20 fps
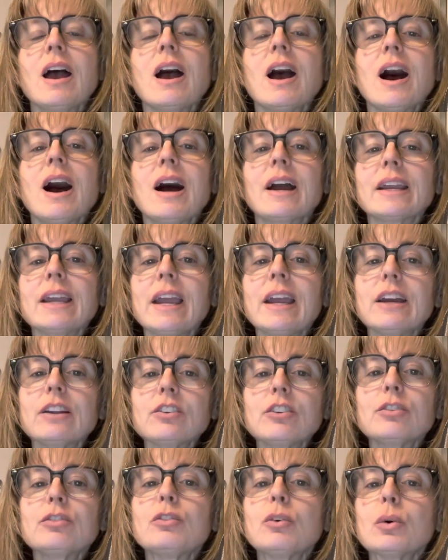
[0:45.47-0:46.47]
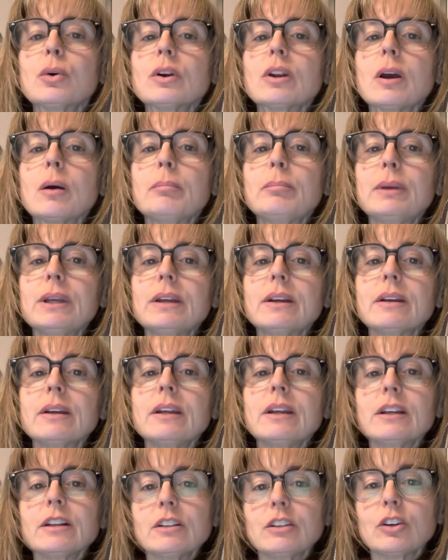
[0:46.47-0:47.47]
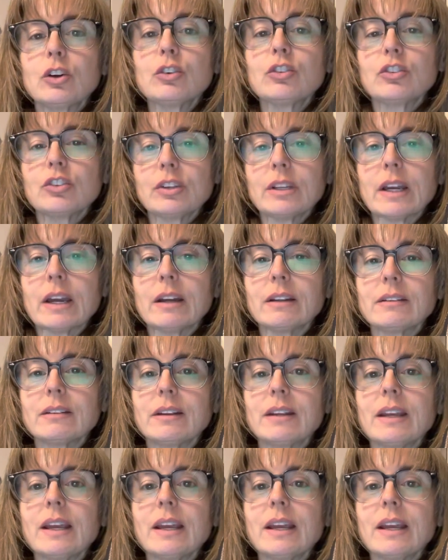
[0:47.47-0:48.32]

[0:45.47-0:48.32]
I can't afford a big enclosure yet,